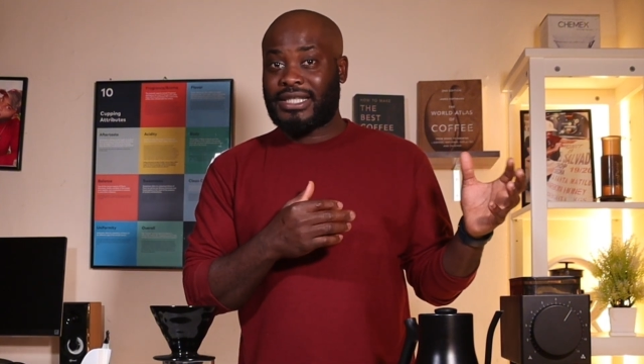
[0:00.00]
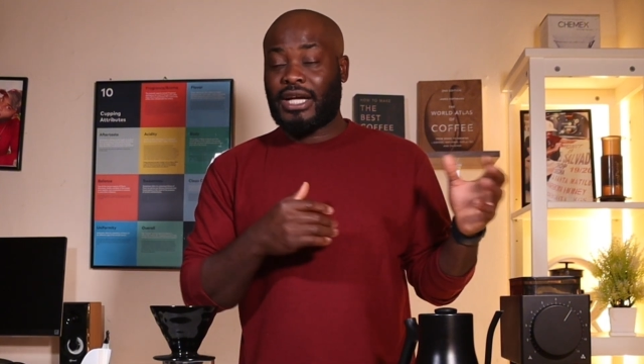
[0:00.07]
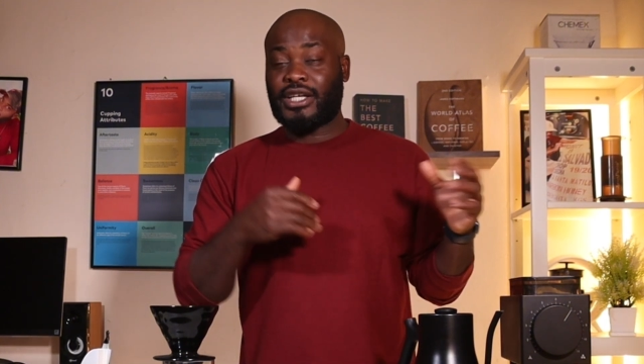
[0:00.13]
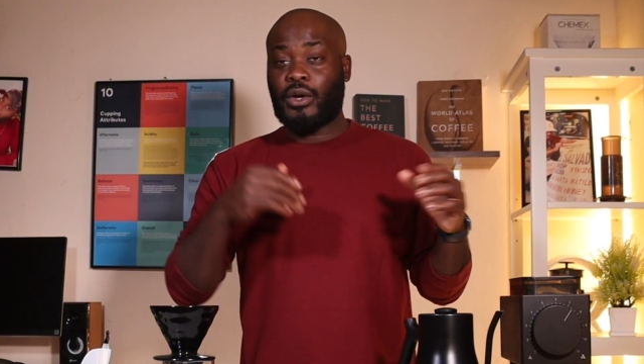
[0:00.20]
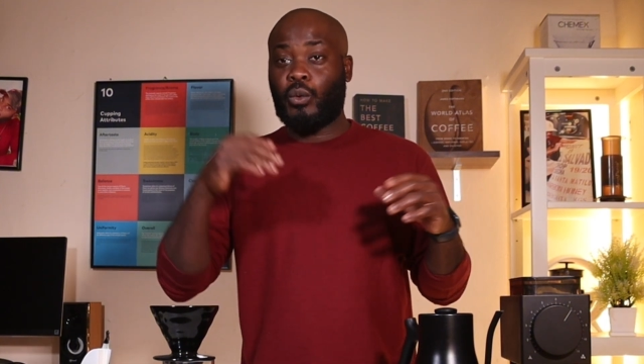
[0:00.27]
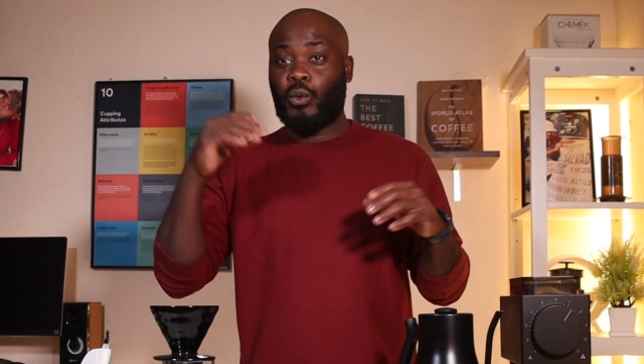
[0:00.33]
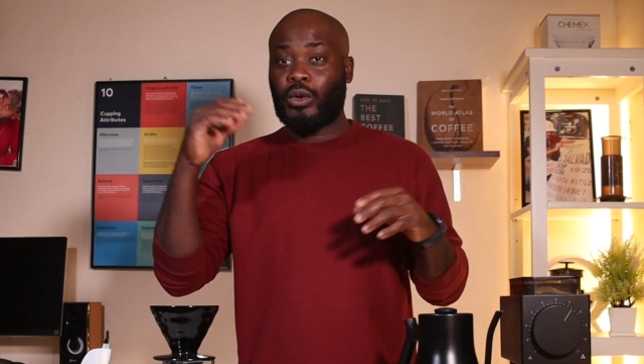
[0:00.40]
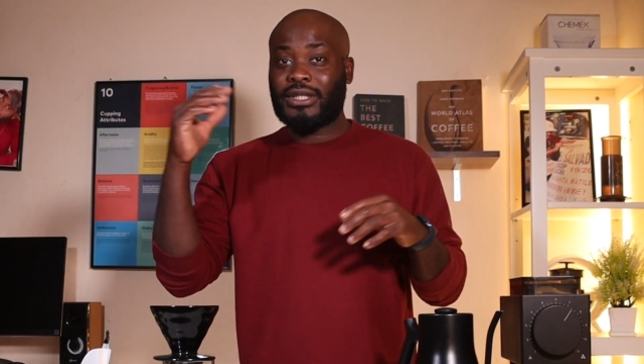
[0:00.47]
Now
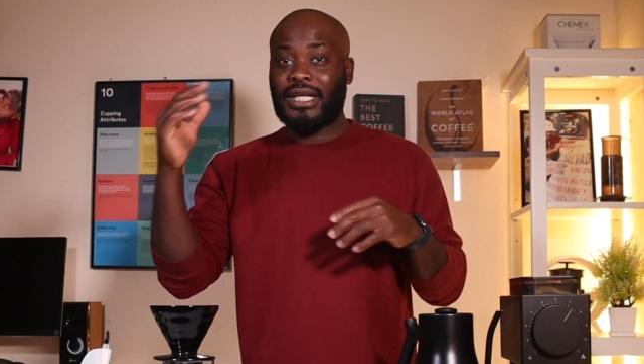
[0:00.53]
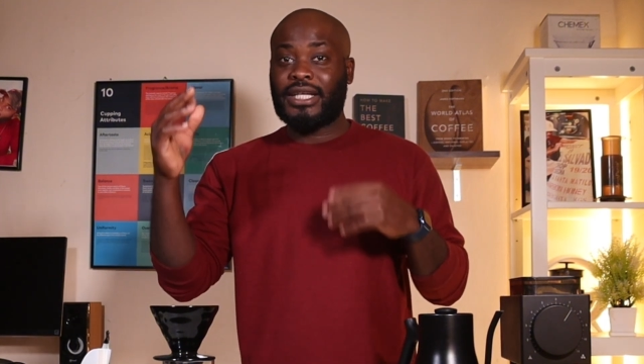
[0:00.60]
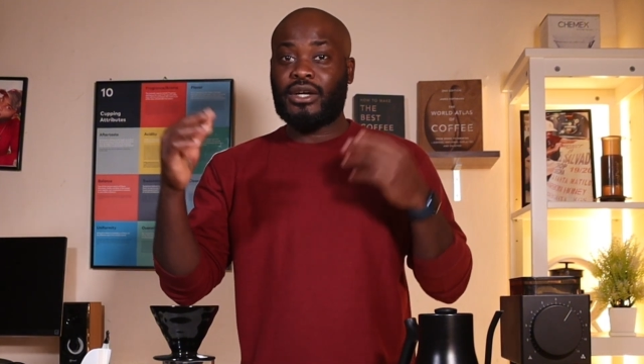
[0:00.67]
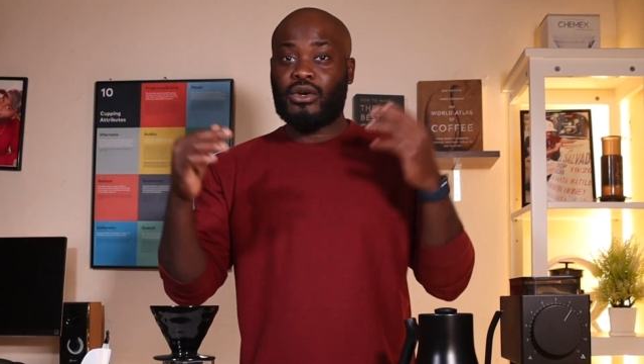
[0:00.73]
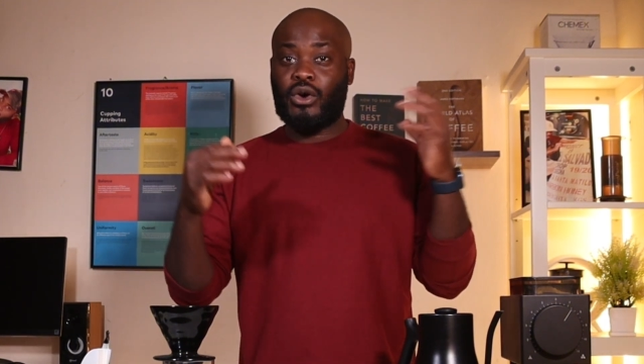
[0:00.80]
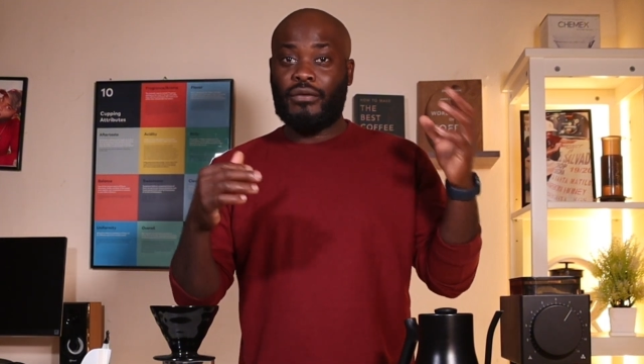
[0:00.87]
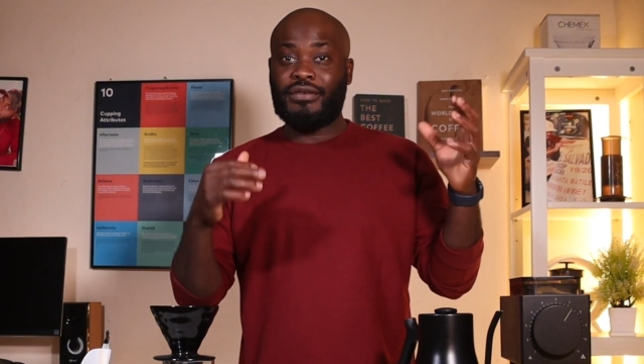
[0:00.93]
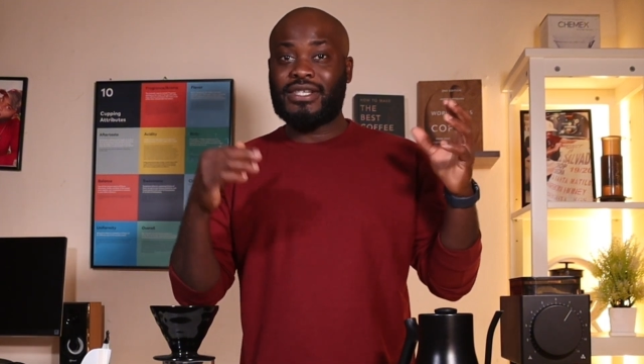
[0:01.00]
the water and the
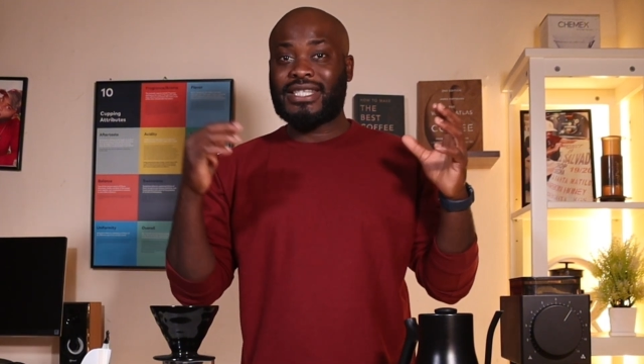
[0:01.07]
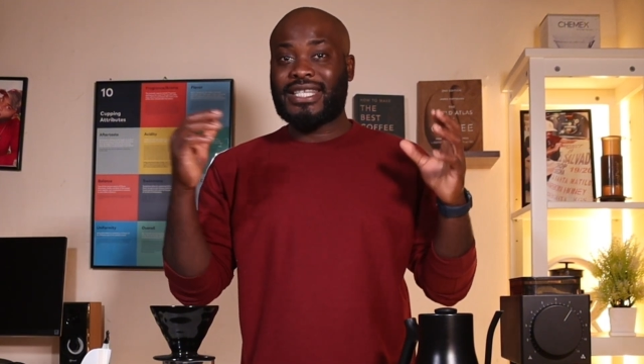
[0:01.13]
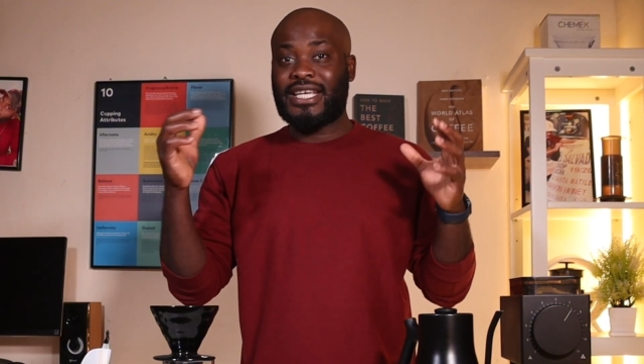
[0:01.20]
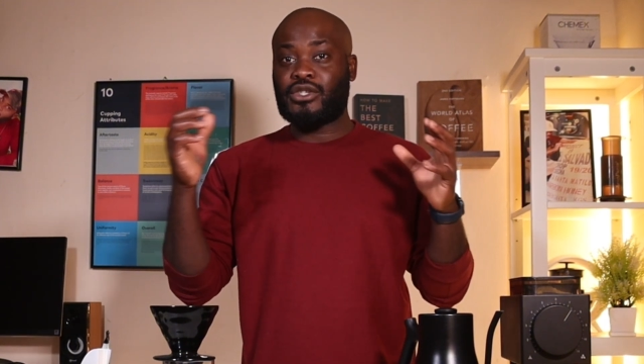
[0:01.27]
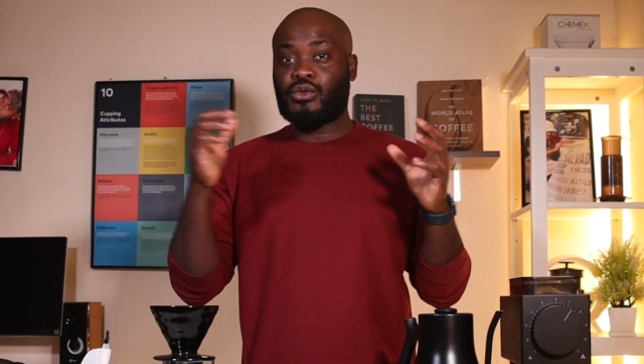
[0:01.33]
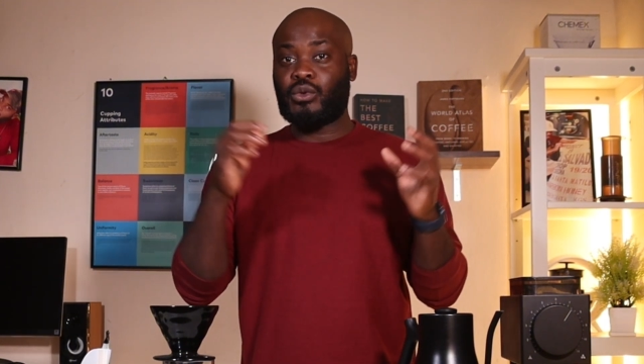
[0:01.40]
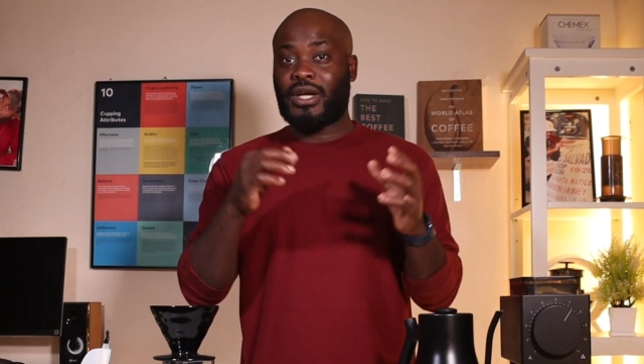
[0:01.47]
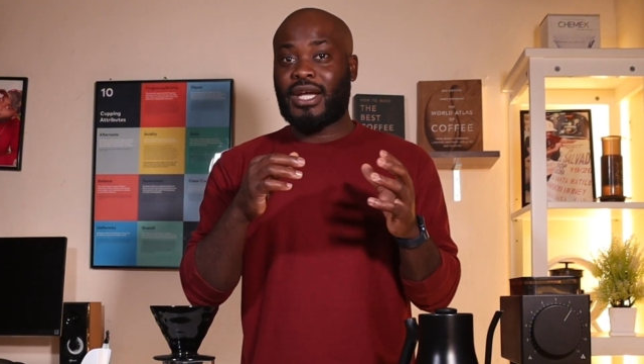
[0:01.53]
coffee
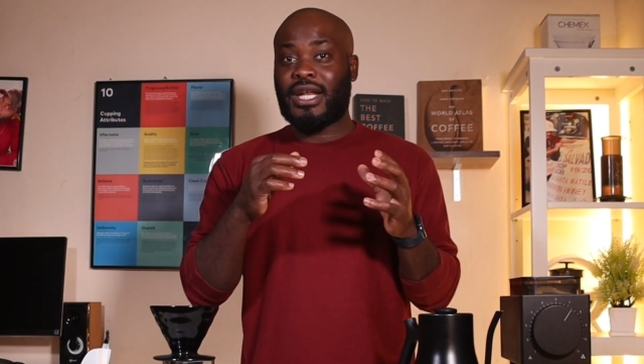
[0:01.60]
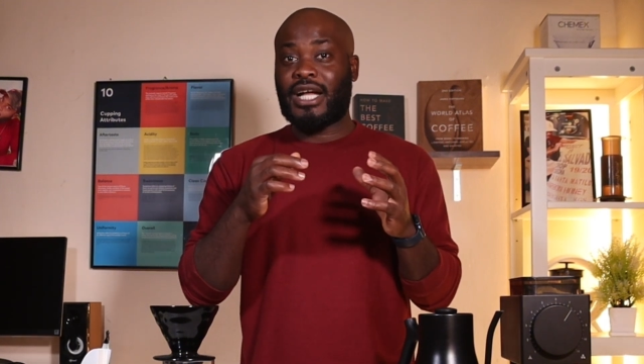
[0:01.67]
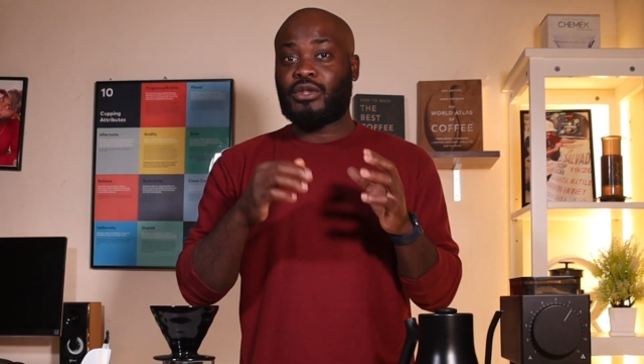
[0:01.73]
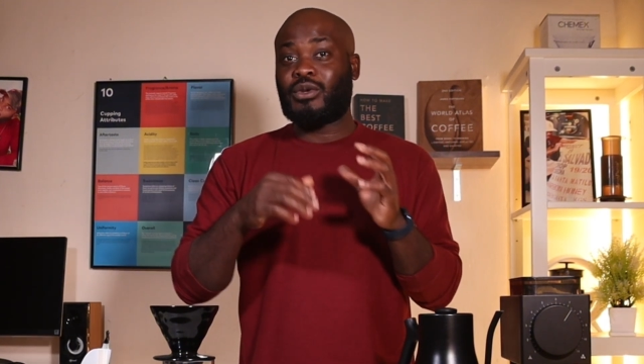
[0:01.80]
stays together